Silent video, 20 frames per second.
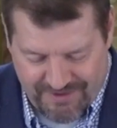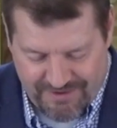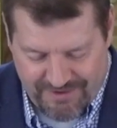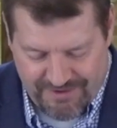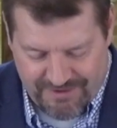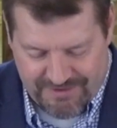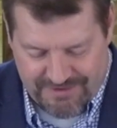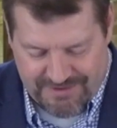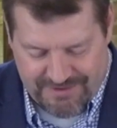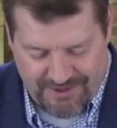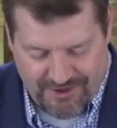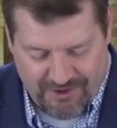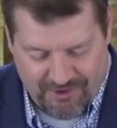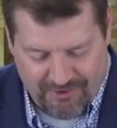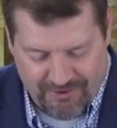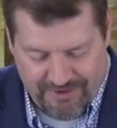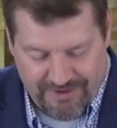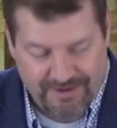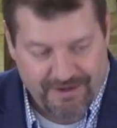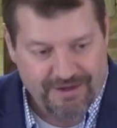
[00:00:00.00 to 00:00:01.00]

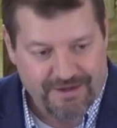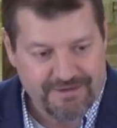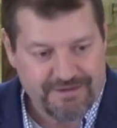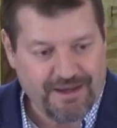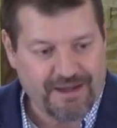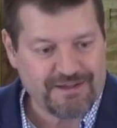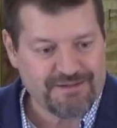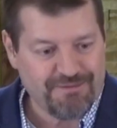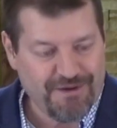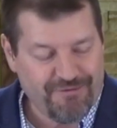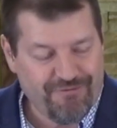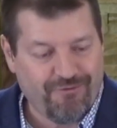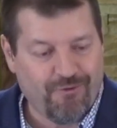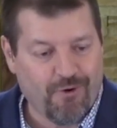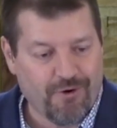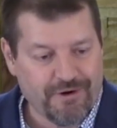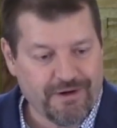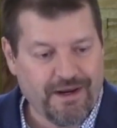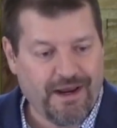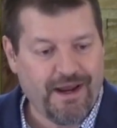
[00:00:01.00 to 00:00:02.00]
So it takes me
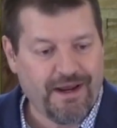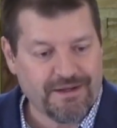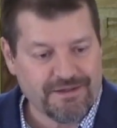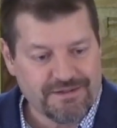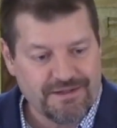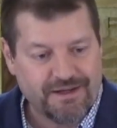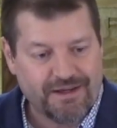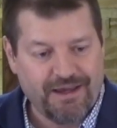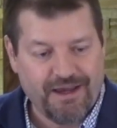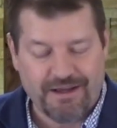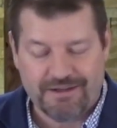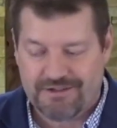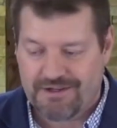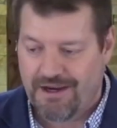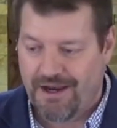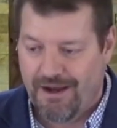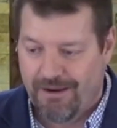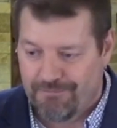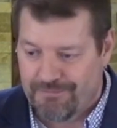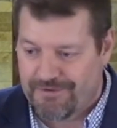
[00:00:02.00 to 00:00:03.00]
four days to catch
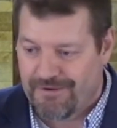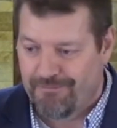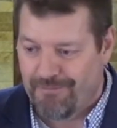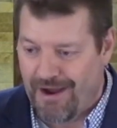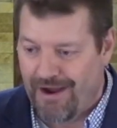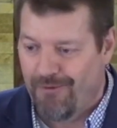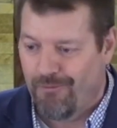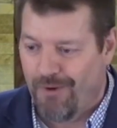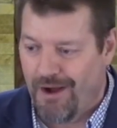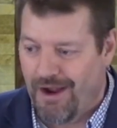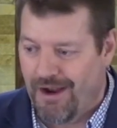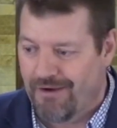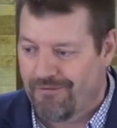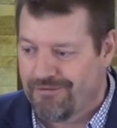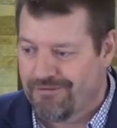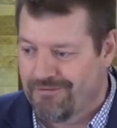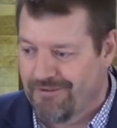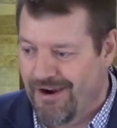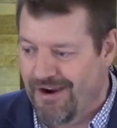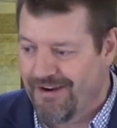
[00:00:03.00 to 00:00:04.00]
up to my
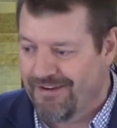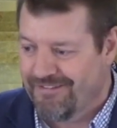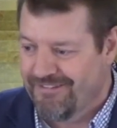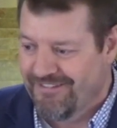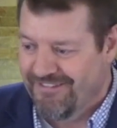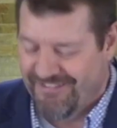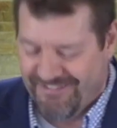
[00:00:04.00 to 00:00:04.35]
wife, right?